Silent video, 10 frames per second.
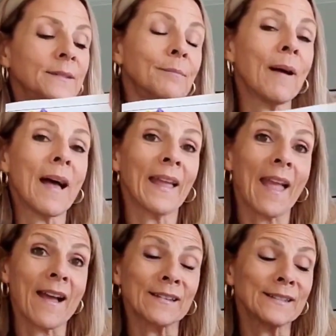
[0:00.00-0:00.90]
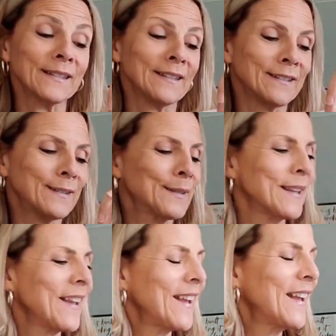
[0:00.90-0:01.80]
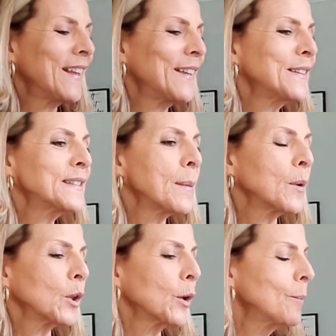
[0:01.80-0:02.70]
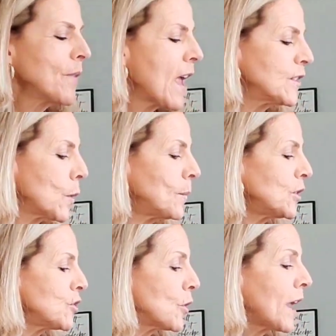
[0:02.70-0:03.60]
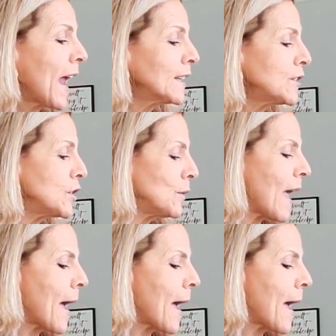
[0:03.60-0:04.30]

My S is similar. So I'm going to show you how to do